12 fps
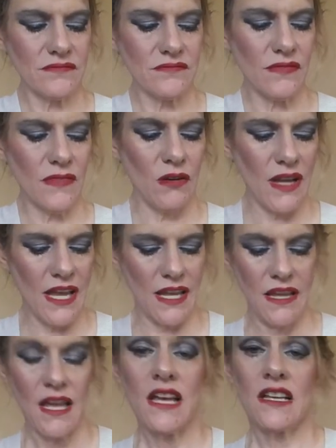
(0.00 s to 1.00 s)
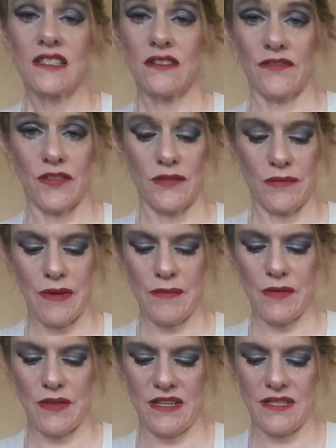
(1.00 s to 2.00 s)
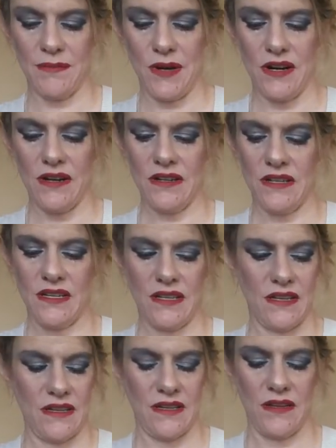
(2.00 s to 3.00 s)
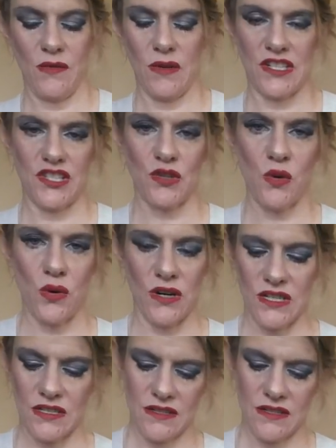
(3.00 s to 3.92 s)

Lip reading: Okay, so if you remember this part, you want to score it.